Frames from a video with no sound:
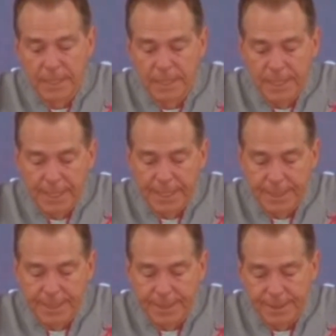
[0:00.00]

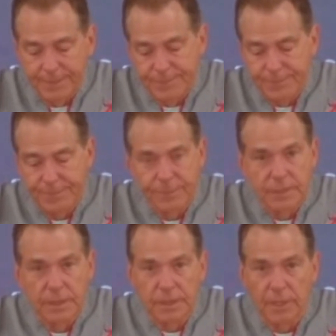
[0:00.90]
and,
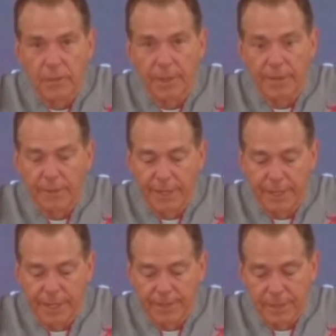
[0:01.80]
you know, we got rained
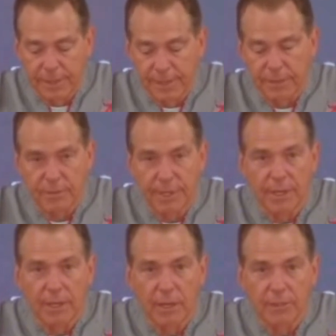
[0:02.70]
out today, so we had to
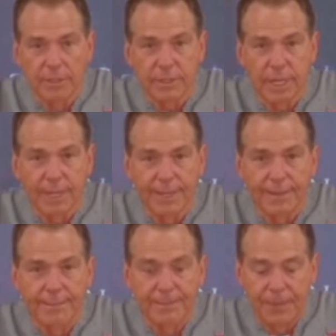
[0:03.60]
go inside.
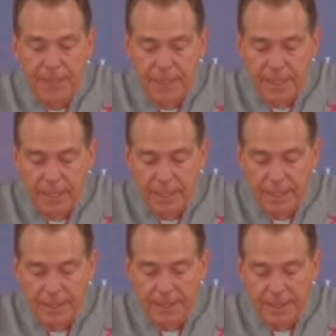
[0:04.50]

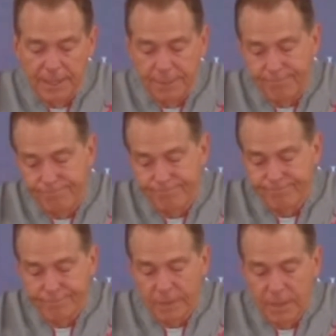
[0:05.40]
And um,
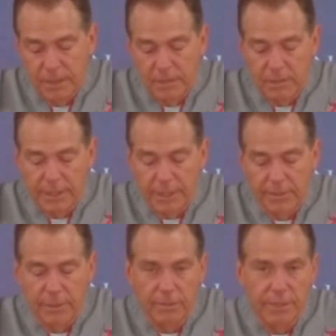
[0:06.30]
we, need, we,
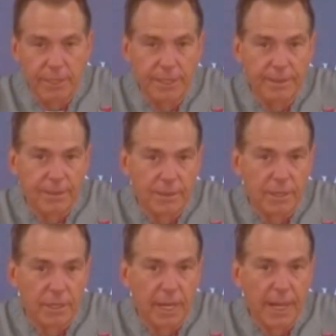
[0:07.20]
we need to
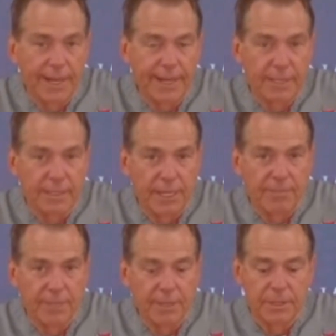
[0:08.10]
not accept
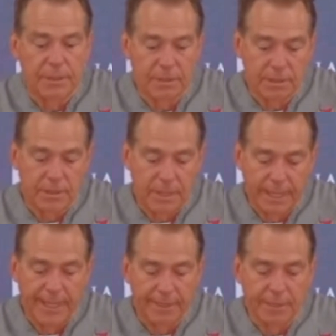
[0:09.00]

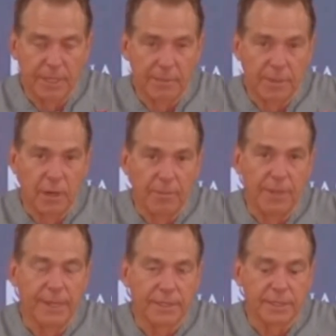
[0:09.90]
anything but our
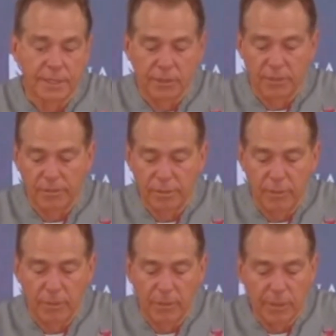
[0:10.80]
best in terms of what
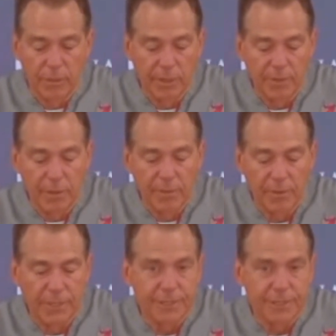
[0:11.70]
we're doing in preparation.